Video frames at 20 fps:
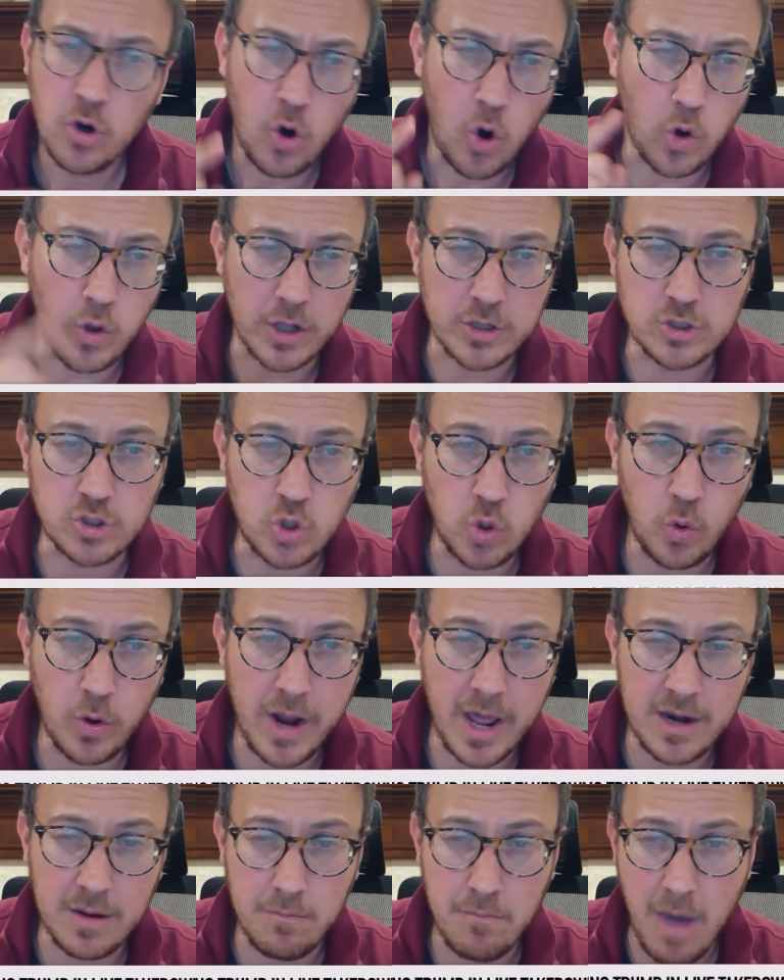or let's do it
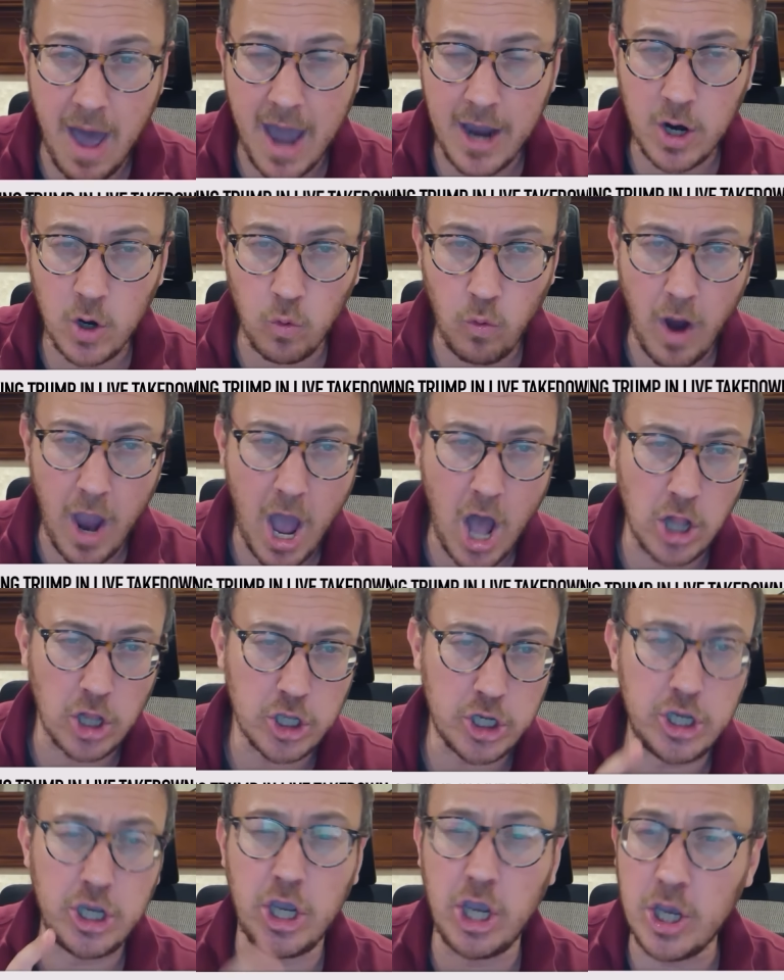at a MAGA
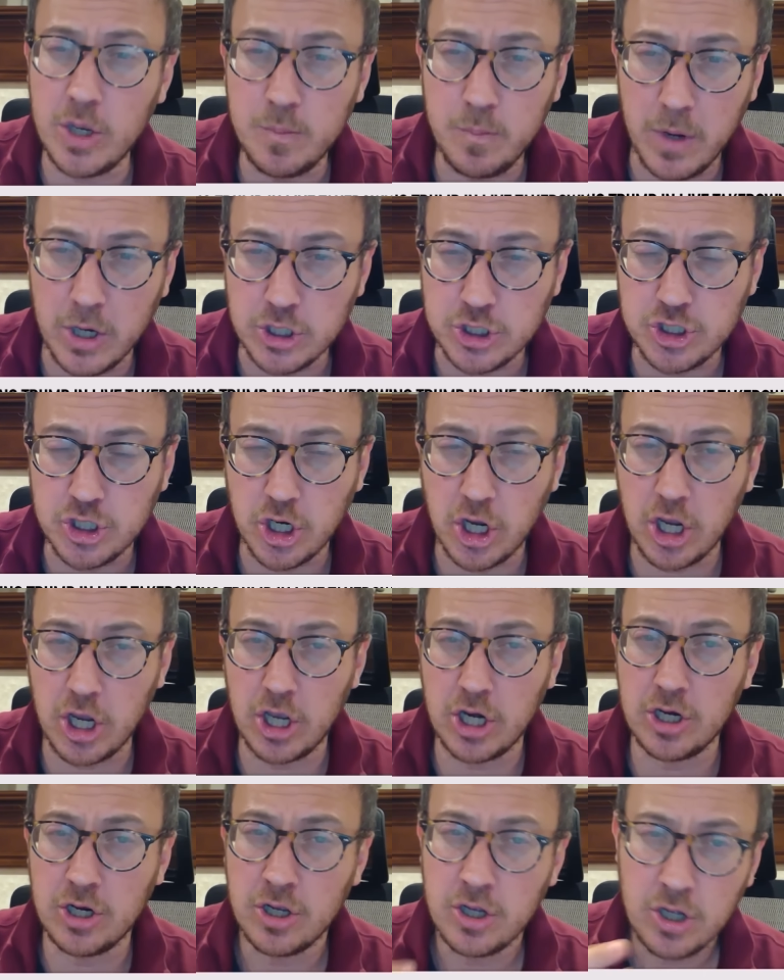rally in
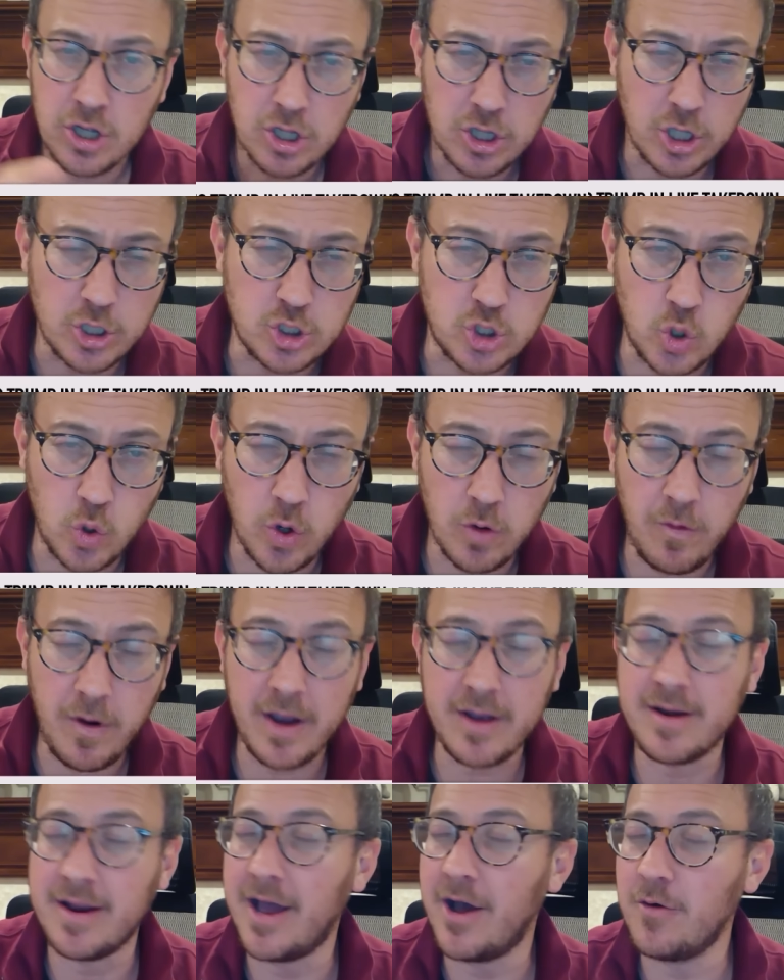Michigan. Let's do it
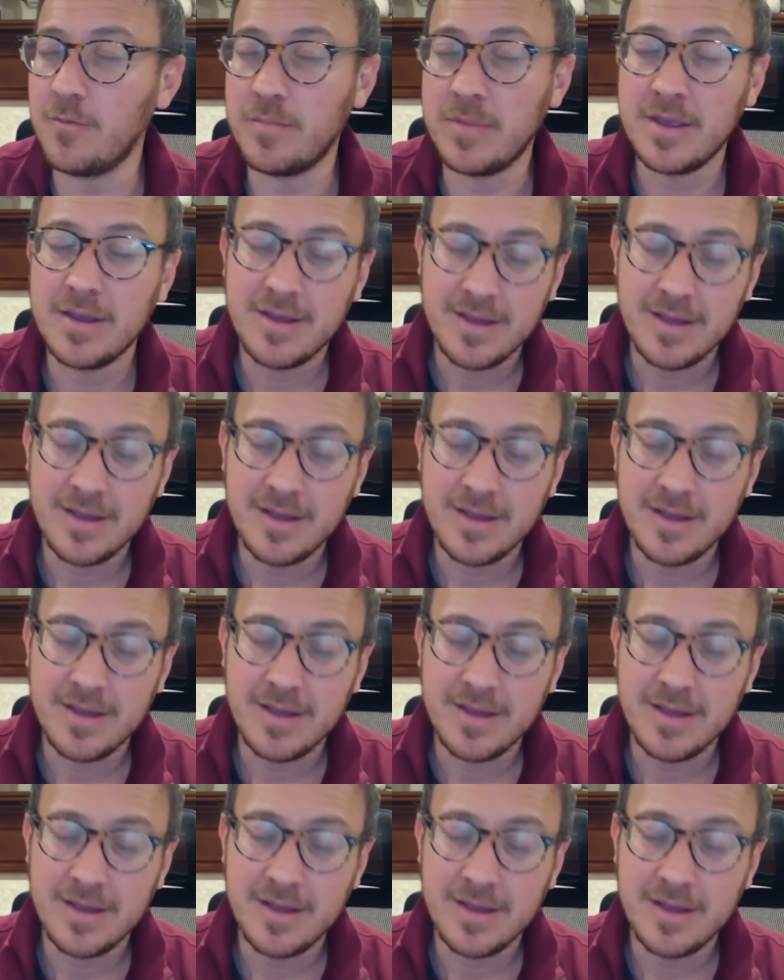right now.